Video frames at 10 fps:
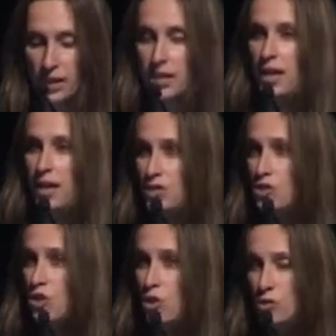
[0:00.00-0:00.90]
and get us
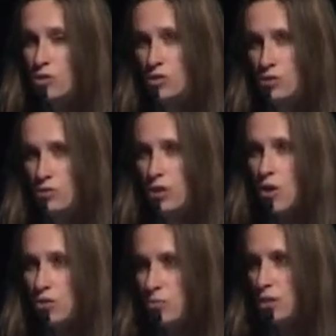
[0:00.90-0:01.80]
closer to the
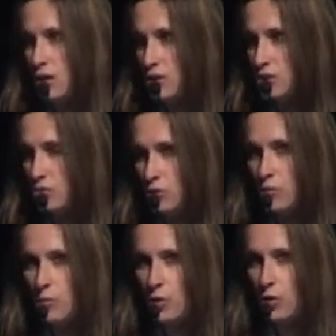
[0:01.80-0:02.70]
ultimate customer
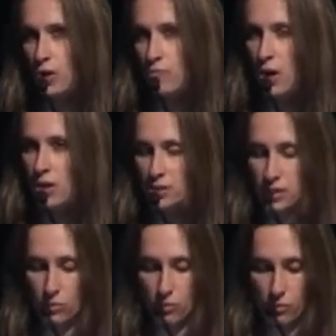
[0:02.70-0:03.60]
of
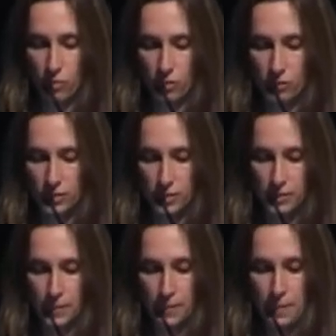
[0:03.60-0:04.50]
policy reforms.
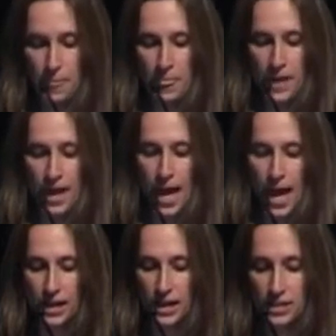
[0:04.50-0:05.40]

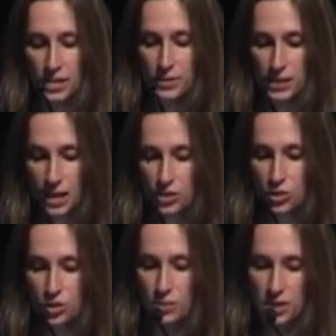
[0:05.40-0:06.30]
And it has the
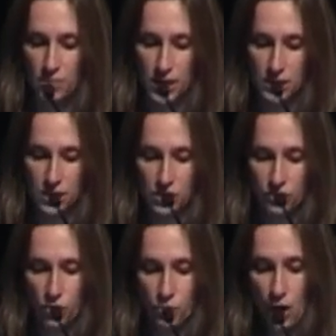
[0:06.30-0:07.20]
potential to be the basis
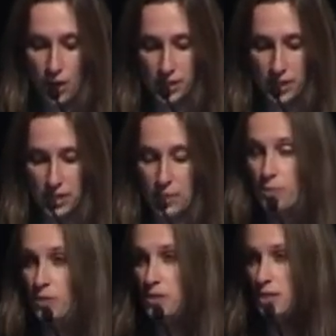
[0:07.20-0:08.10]
for a process that
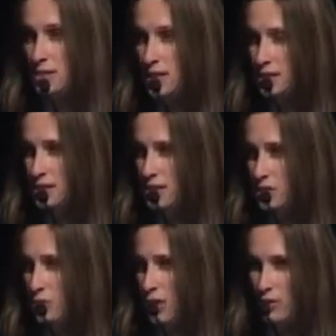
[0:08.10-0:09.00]
builds
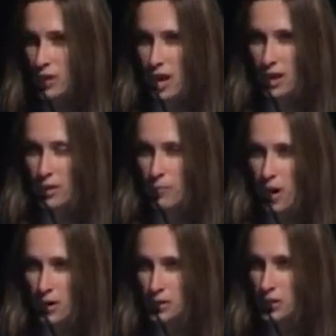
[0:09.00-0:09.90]
consensus around
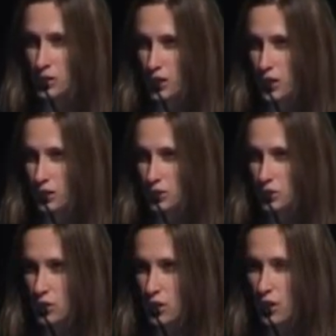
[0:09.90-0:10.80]
policy
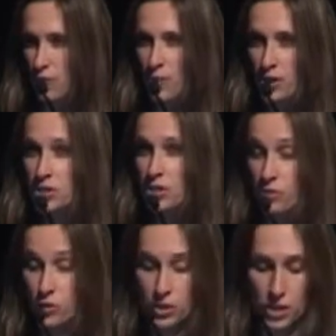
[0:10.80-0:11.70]
change amongst
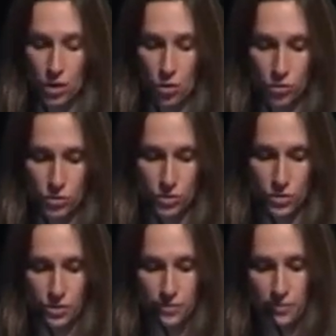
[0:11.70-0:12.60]
diverse
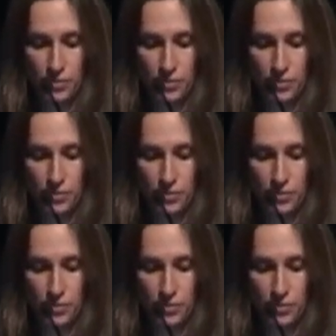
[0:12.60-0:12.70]
stakeholders.